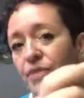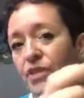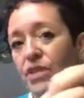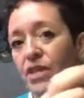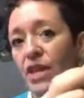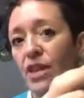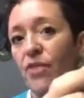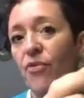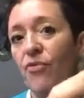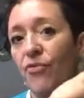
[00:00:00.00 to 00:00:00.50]

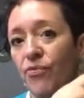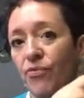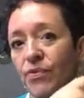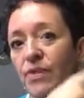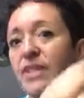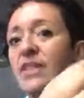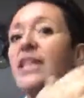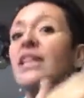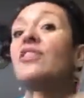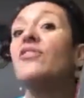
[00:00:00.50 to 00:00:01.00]

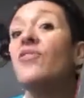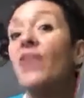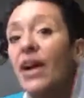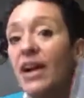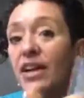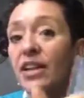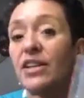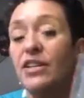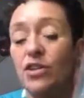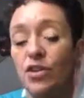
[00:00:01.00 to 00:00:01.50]
say
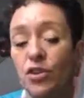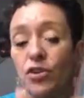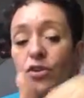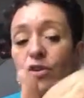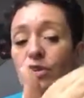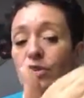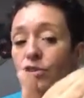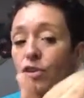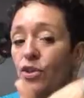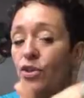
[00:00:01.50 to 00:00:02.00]
divide it into
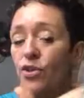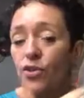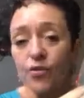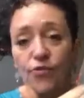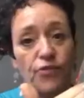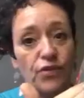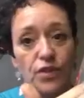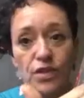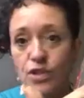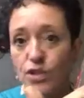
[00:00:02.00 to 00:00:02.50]
thirds. The
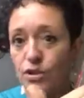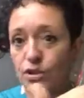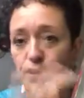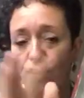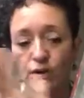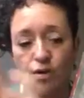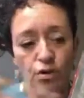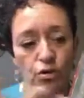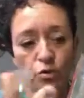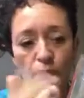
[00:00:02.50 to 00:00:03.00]
first
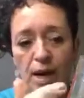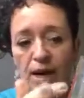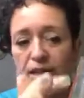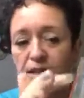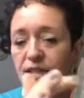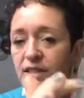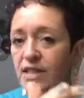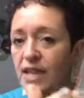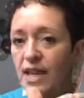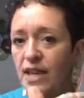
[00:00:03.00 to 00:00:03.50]
third,
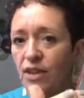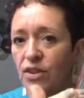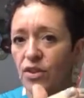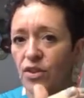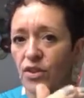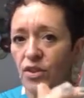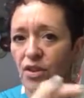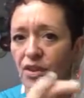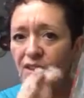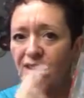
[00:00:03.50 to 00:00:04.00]
great. Second
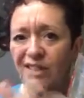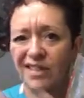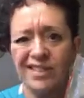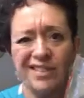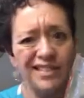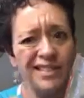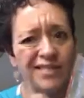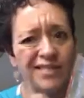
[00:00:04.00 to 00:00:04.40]
third,